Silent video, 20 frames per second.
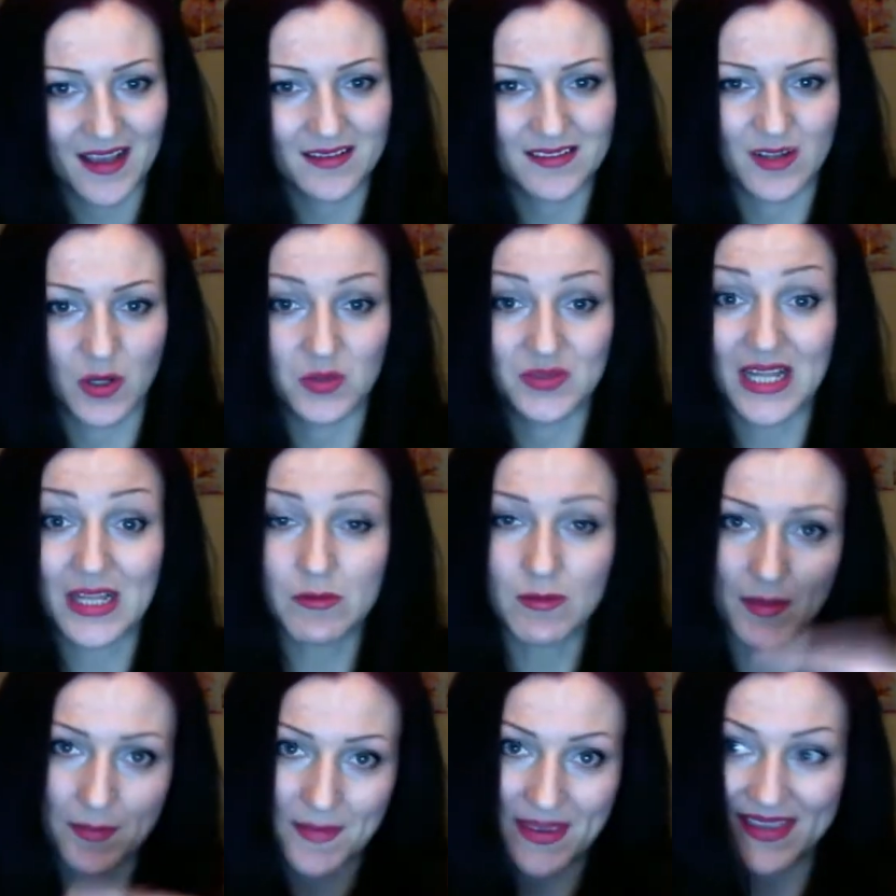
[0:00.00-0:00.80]
So
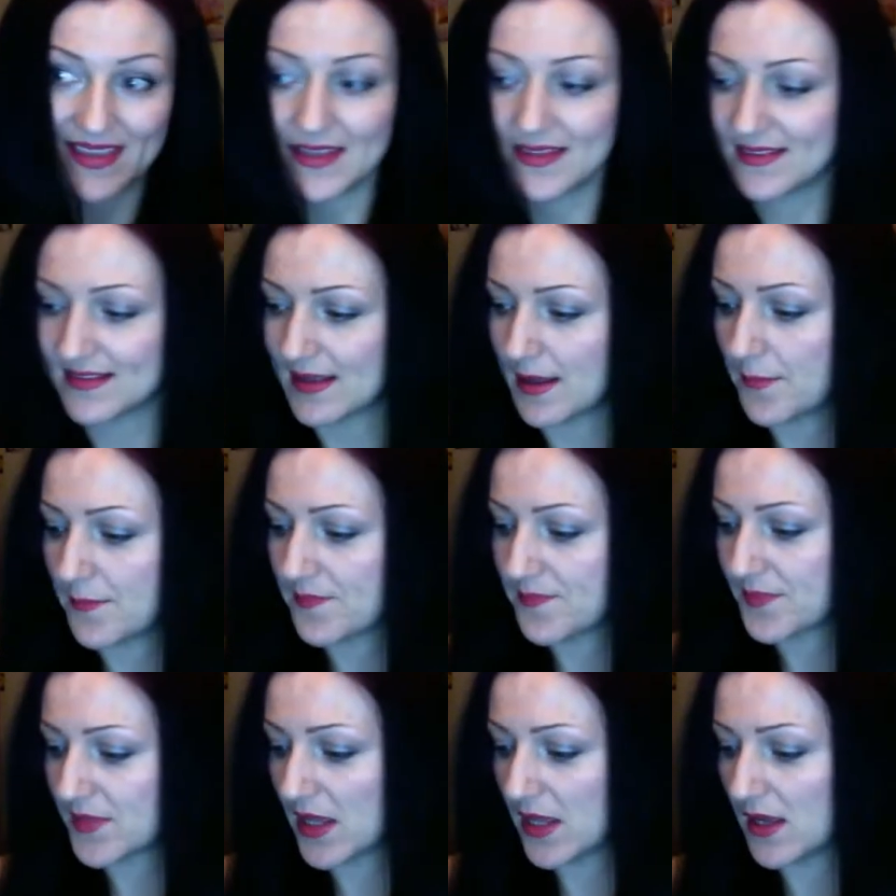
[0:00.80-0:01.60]
that one may need
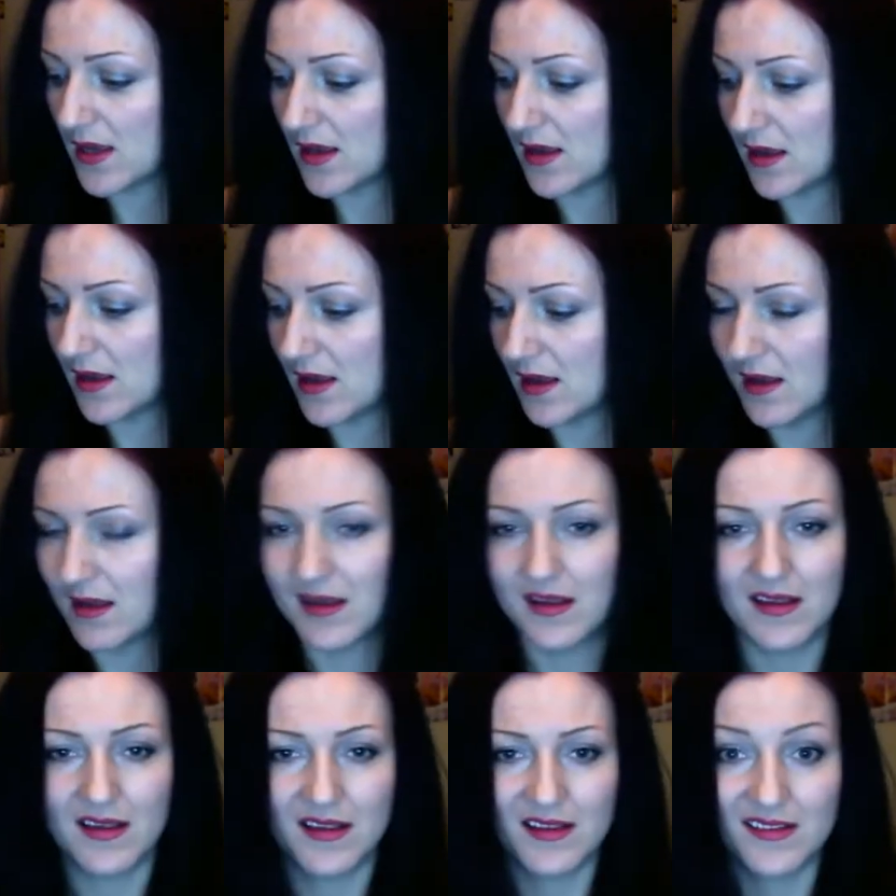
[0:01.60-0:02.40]
some
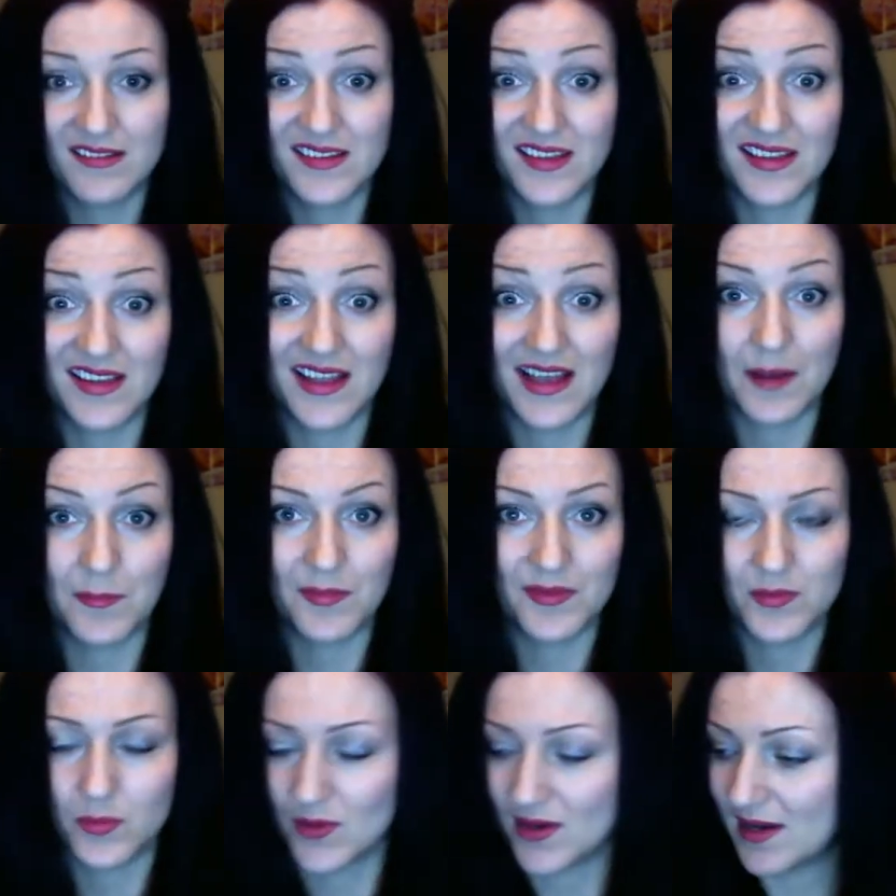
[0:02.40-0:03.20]
setting
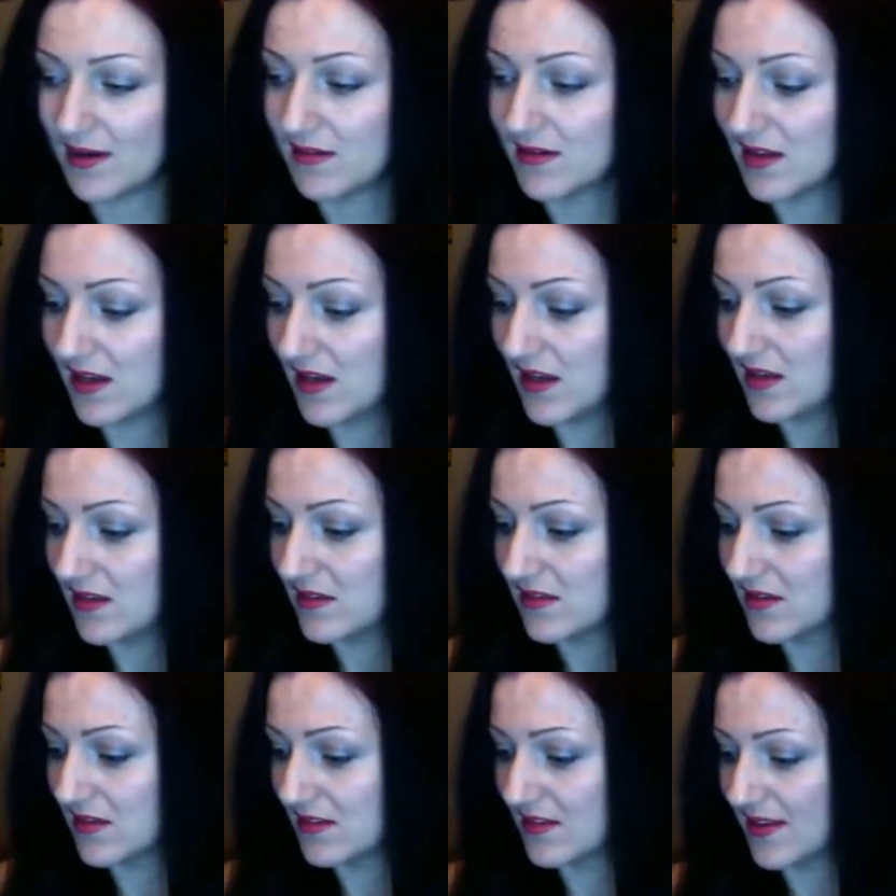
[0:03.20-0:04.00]
up as well,
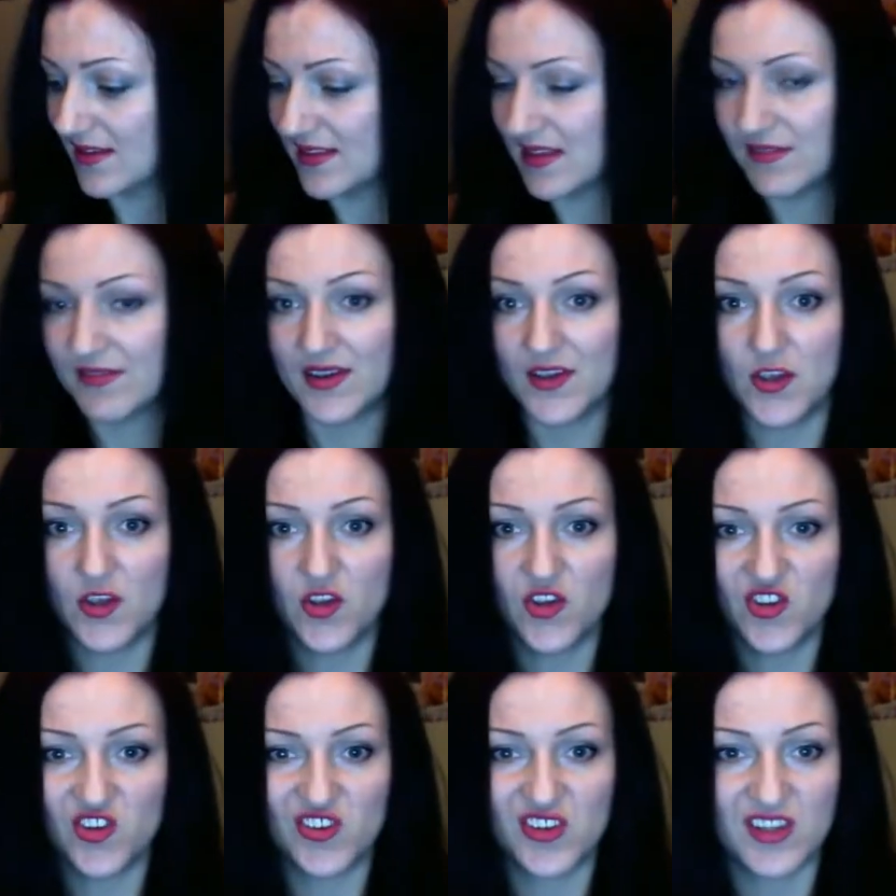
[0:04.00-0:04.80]
guys, because I never
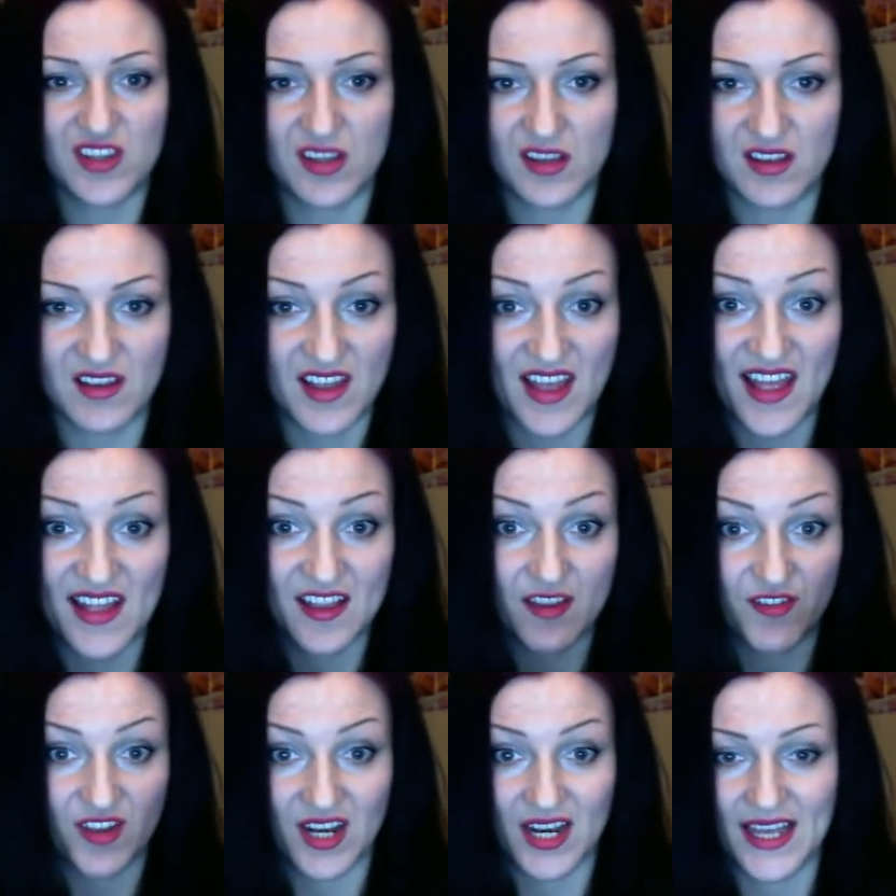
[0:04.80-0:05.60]
used
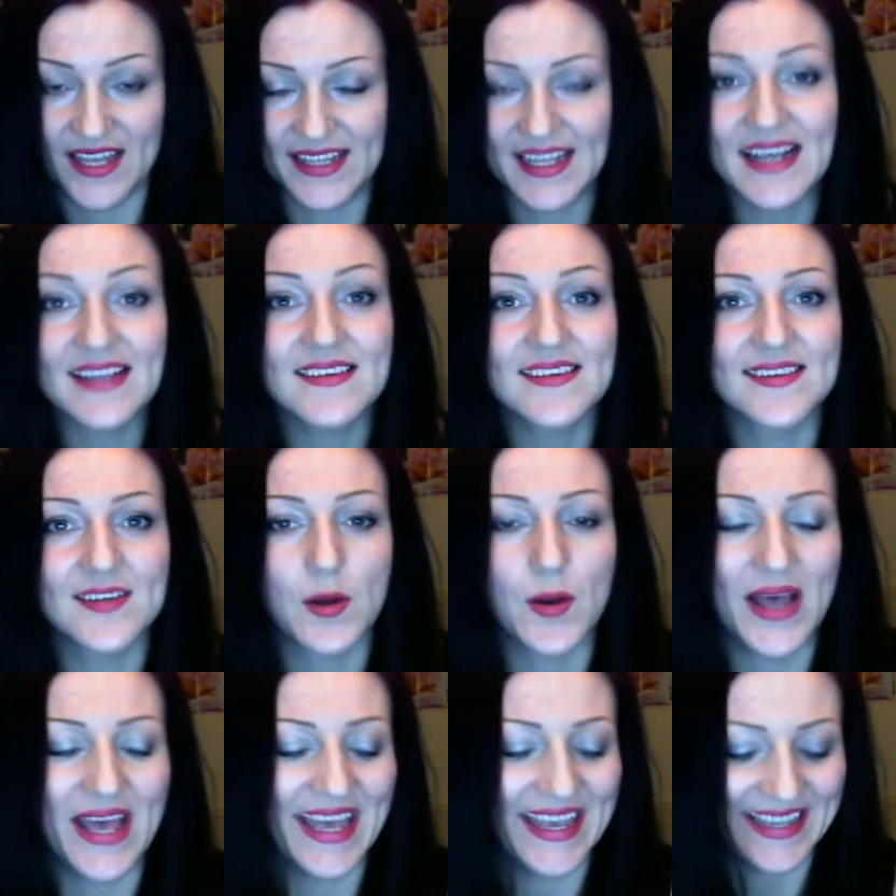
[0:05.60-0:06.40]
anything like that.
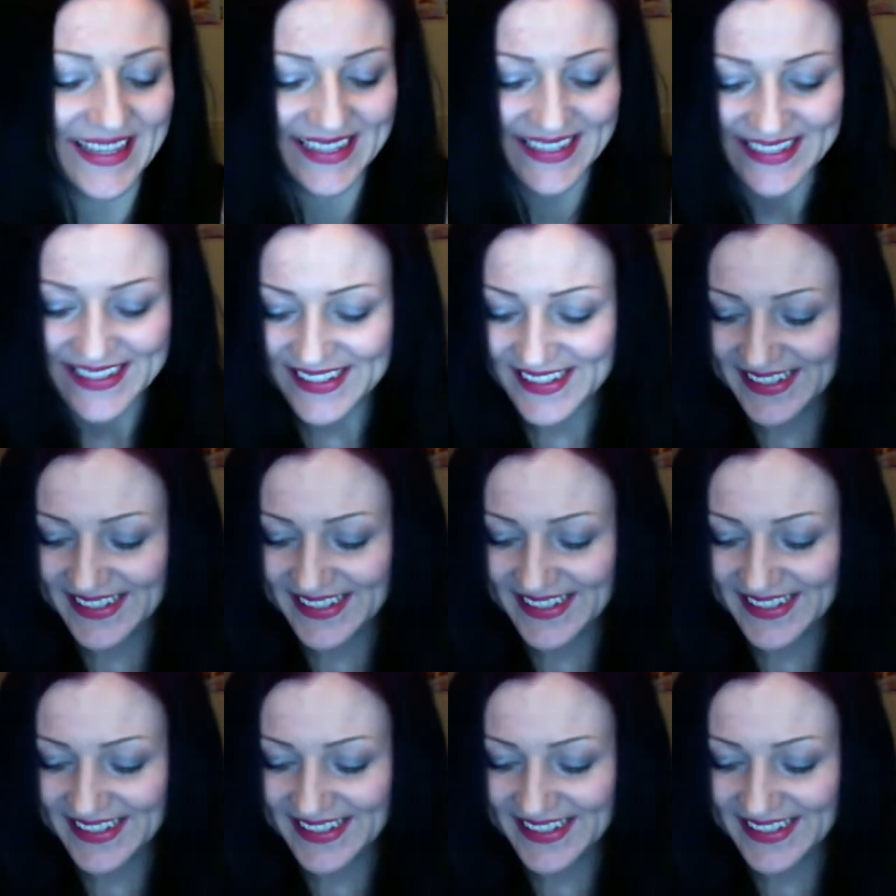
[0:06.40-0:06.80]
So hey,